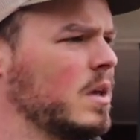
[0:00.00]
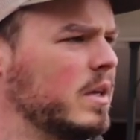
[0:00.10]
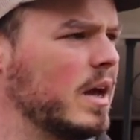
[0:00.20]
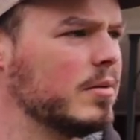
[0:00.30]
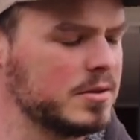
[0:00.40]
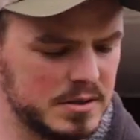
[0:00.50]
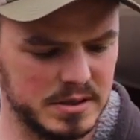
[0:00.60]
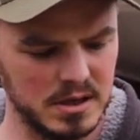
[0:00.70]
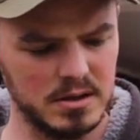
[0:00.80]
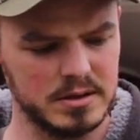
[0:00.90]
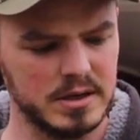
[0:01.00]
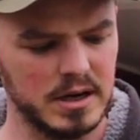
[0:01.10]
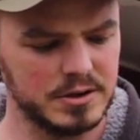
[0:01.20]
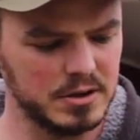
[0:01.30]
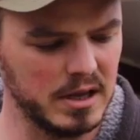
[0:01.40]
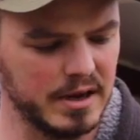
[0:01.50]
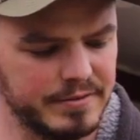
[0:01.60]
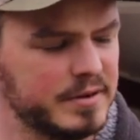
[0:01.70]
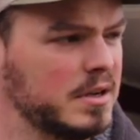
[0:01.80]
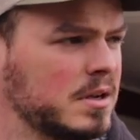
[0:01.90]
Yeah, we're still a touch
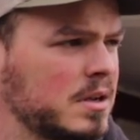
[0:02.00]
left.